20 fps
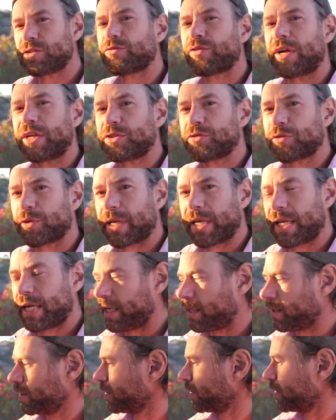French for eat.
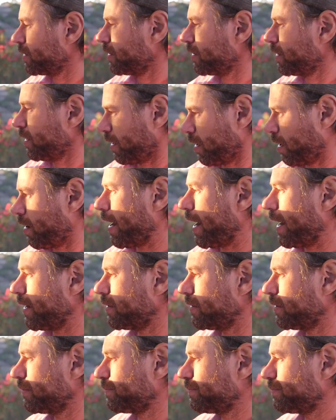All right,
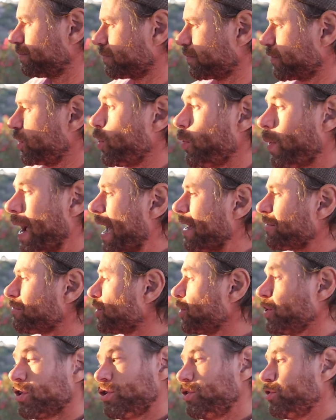you ask,
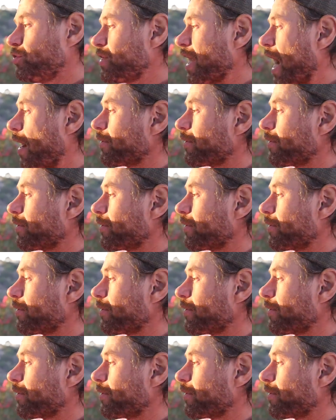you shall